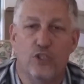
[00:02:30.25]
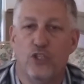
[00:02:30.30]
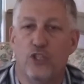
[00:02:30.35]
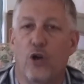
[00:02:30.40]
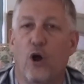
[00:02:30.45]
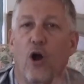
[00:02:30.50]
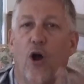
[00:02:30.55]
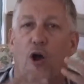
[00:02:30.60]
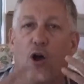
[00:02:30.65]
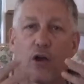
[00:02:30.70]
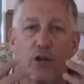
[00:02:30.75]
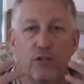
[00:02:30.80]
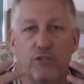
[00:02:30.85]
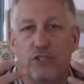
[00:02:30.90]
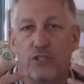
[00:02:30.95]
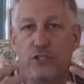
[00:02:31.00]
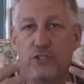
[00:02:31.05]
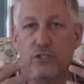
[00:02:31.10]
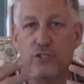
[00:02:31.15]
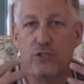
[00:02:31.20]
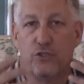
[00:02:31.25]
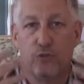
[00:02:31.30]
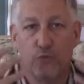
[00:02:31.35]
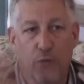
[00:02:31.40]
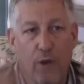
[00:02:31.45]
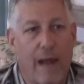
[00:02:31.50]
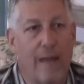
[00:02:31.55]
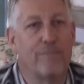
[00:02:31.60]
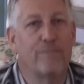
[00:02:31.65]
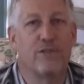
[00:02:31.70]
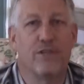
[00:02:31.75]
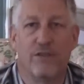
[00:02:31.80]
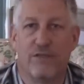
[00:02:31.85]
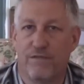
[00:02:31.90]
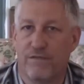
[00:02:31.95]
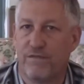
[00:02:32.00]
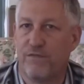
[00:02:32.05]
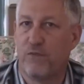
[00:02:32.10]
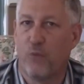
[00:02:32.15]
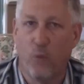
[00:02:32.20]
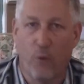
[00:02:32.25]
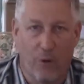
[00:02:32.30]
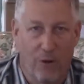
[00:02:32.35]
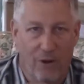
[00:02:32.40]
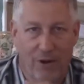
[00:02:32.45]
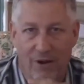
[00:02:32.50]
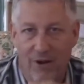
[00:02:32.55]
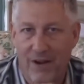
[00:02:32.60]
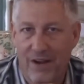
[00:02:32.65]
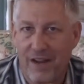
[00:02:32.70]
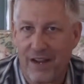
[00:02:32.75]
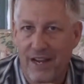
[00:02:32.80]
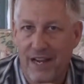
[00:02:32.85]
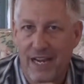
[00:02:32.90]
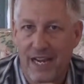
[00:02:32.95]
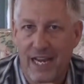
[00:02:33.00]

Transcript: jaw just dropped to the floor,